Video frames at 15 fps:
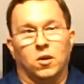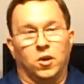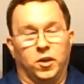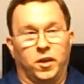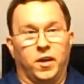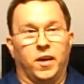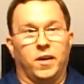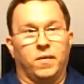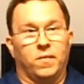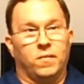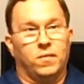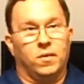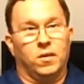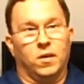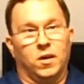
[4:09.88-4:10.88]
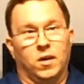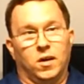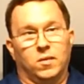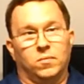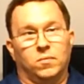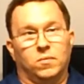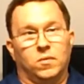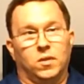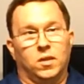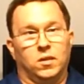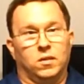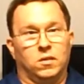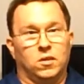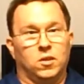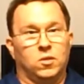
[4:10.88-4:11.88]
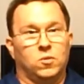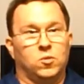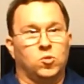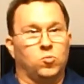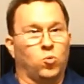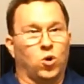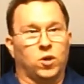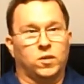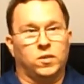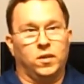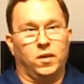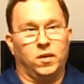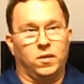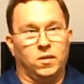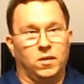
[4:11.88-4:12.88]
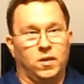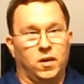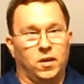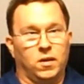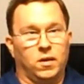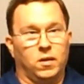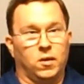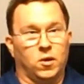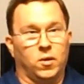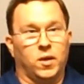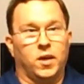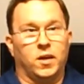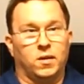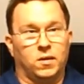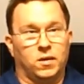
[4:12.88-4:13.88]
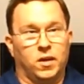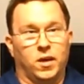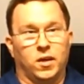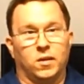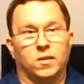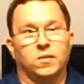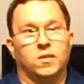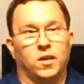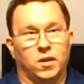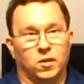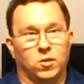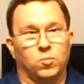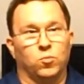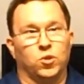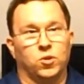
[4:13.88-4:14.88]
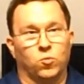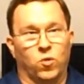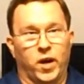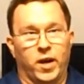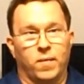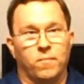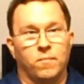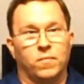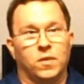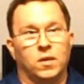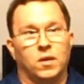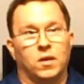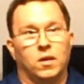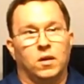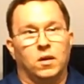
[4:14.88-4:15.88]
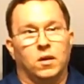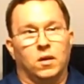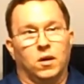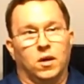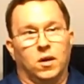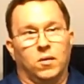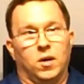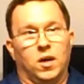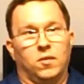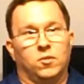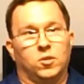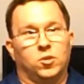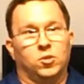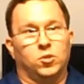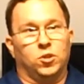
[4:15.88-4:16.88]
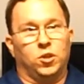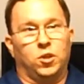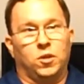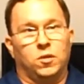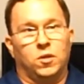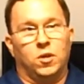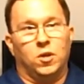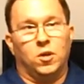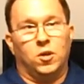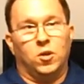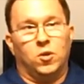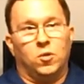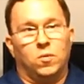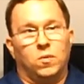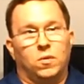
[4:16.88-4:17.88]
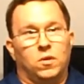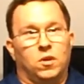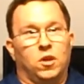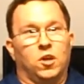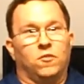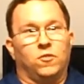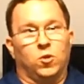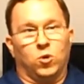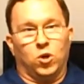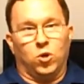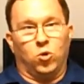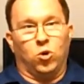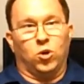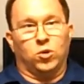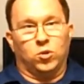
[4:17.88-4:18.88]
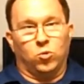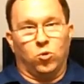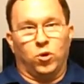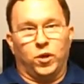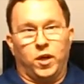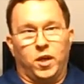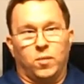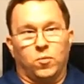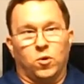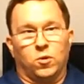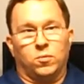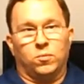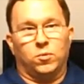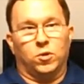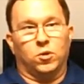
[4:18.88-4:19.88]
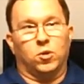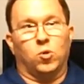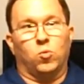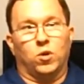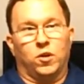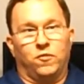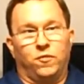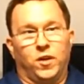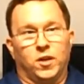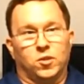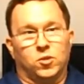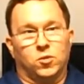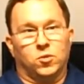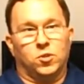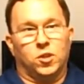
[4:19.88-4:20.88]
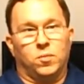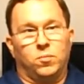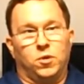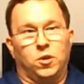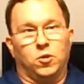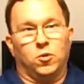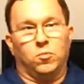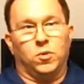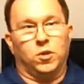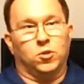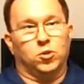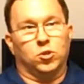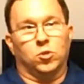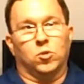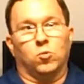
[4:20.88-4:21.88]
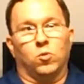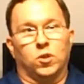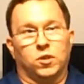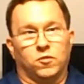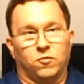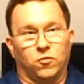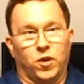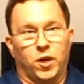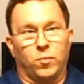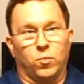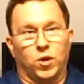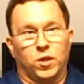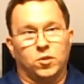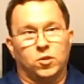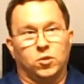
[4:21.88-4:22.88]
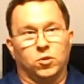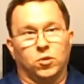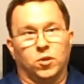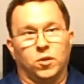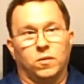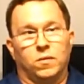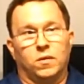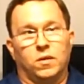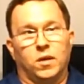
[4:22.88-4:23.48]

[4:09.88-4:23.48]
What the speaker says: Again, these work hand in hand in tandem with the RAM. Obviously, if you're a hardcore gamer, you're going to want a faster CPU because you're going to want the frame rates good,